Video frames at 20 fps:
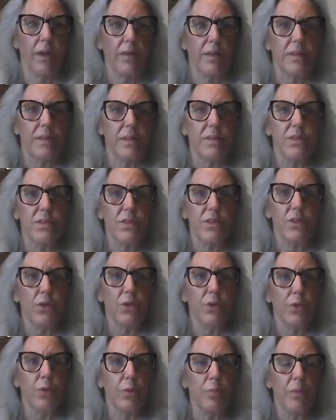I
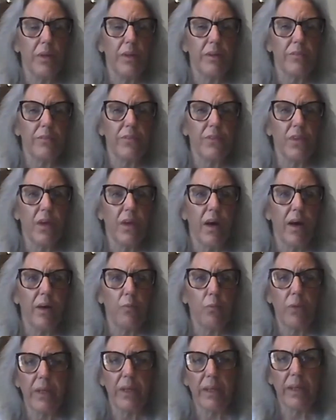assume. If
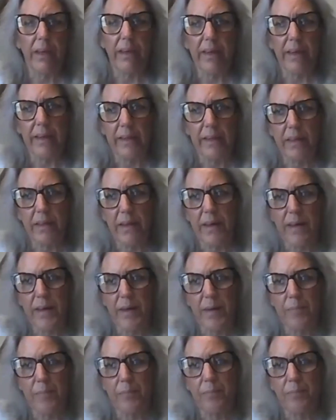not, we can
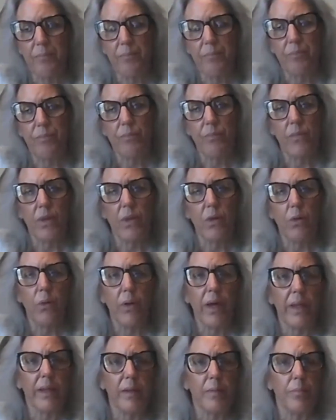um, go
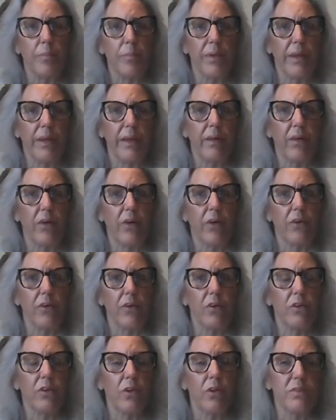ahead and play
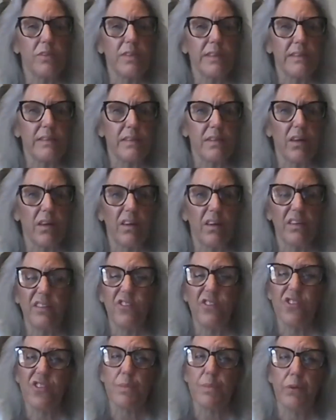our closing song
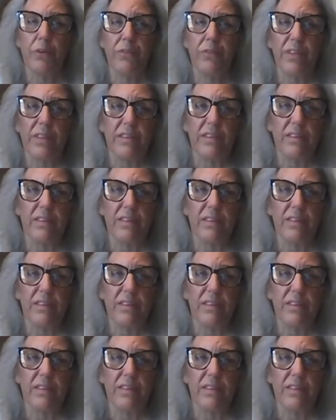and just move